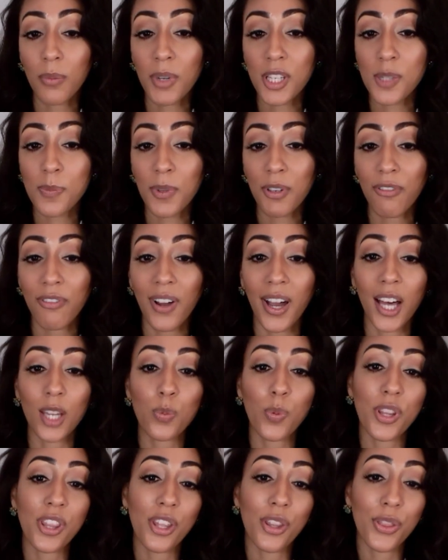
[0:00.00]
must be filed
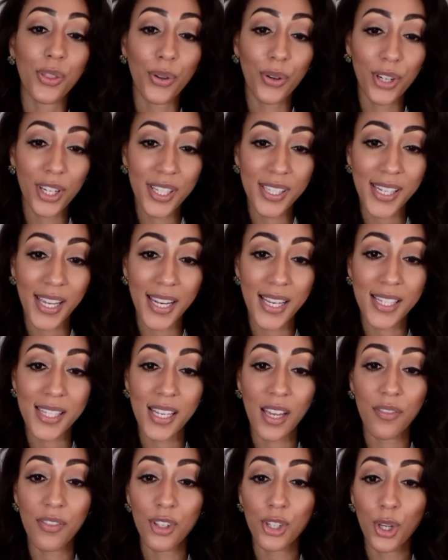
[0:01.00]
within 30 days
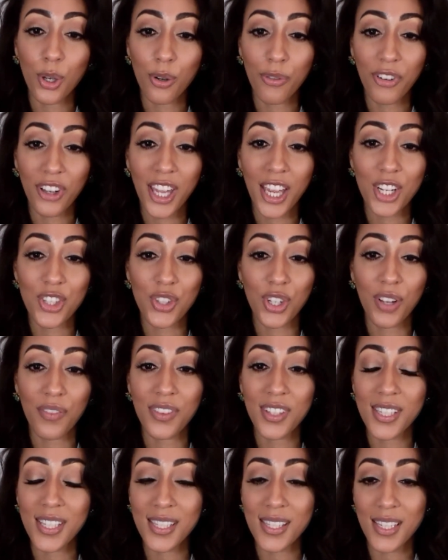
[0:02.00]
of the notification of
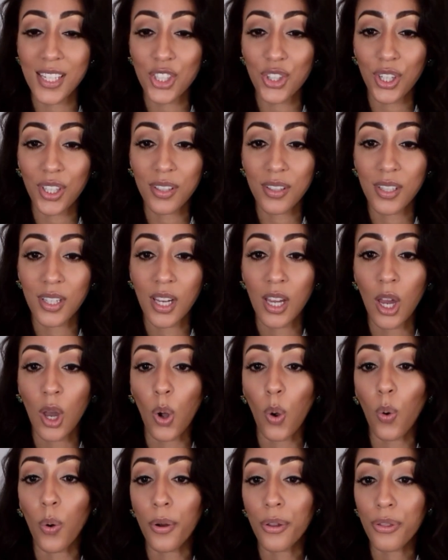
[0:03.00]
the decision,
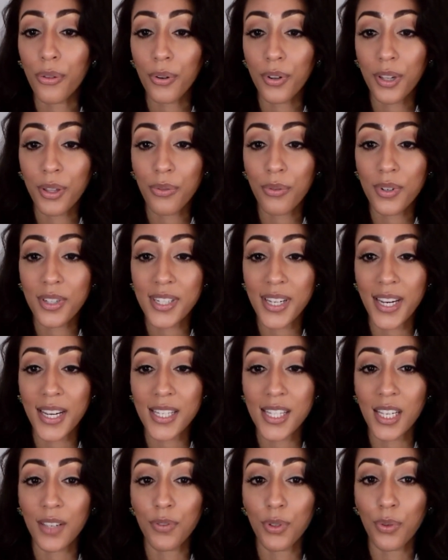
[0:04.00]
or 33
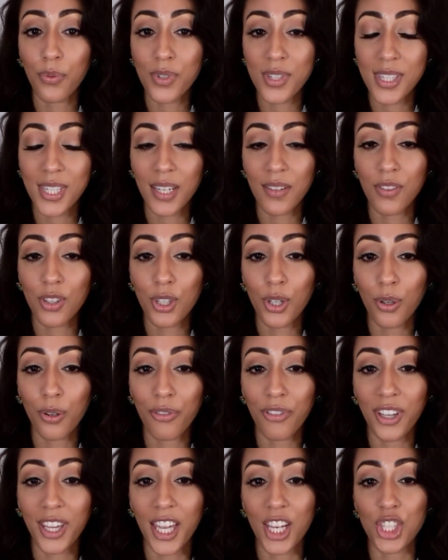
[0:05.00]
days if you receive the
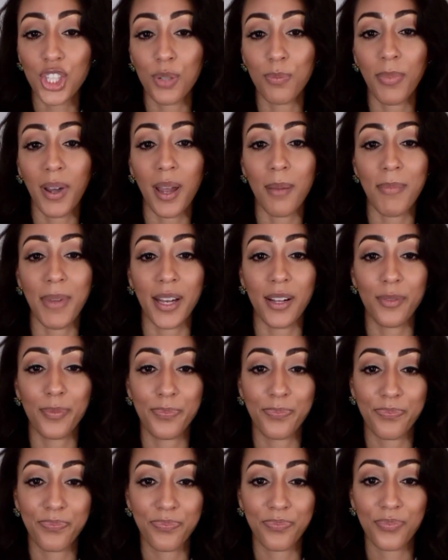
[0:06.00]
notification by mail.
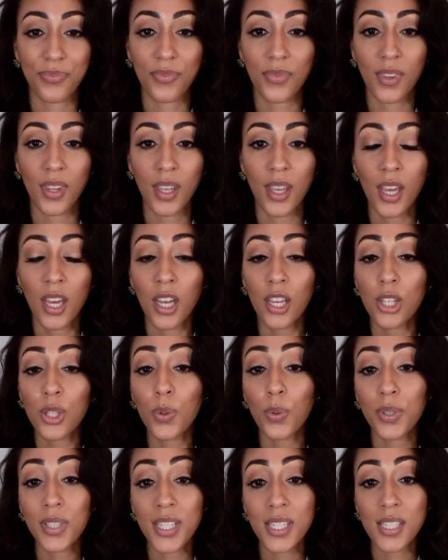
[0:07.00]
You
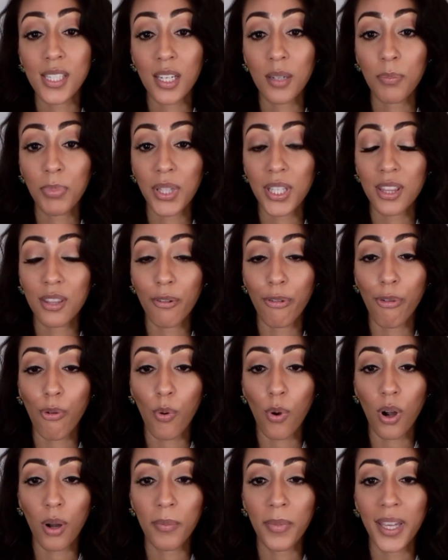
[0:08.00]
will need to complete the
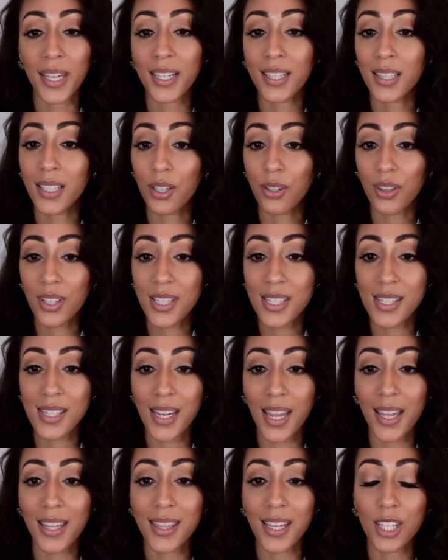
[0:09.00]
form and clearly
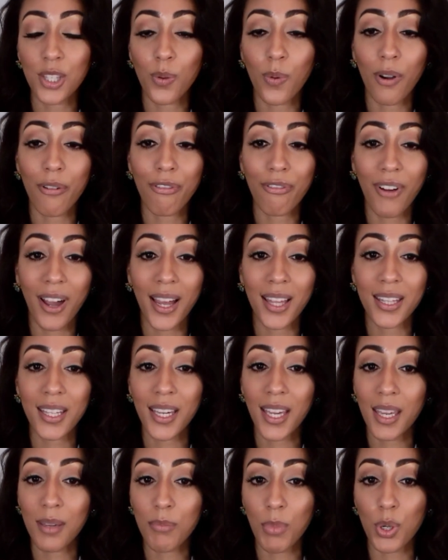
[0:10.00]
state that you are filing
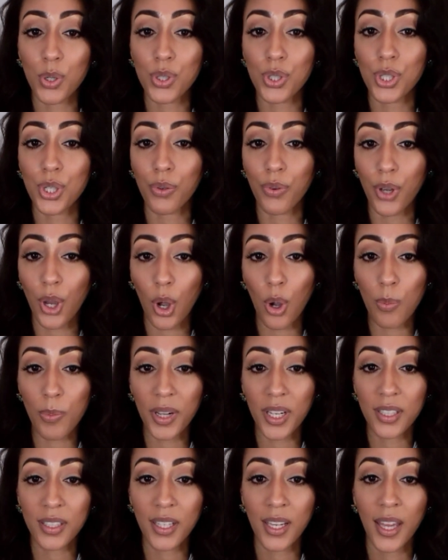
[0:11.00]
a motion to
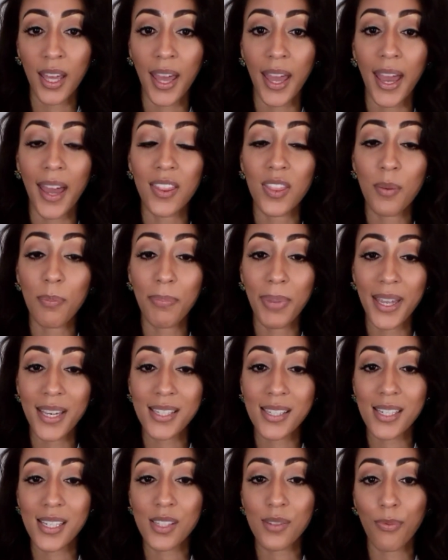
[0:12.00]
reopen and the
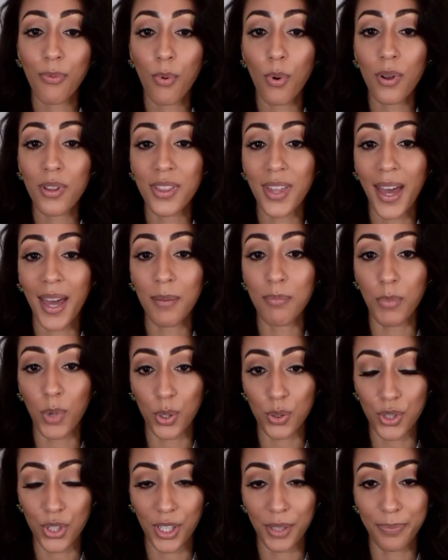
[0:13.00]
basis for that
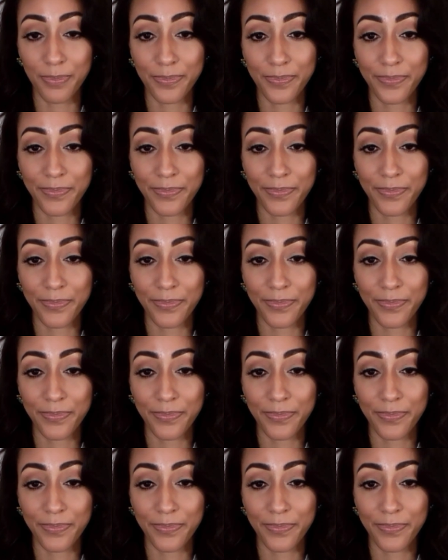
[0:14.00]
motion.